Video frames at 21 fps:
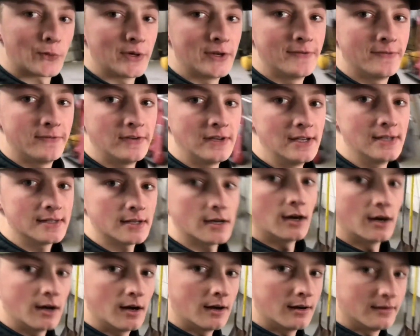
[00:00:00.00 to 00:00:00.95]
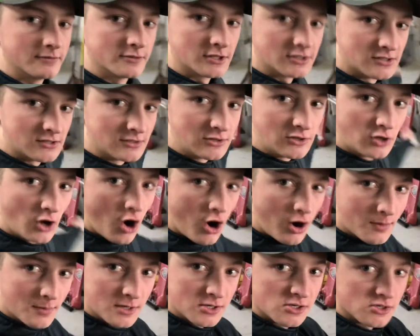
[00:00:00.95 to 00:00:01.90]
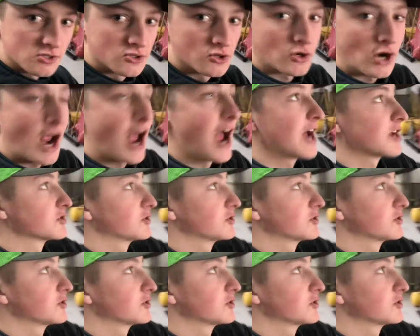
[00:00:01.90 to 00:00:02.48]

feet of just garbage and trash,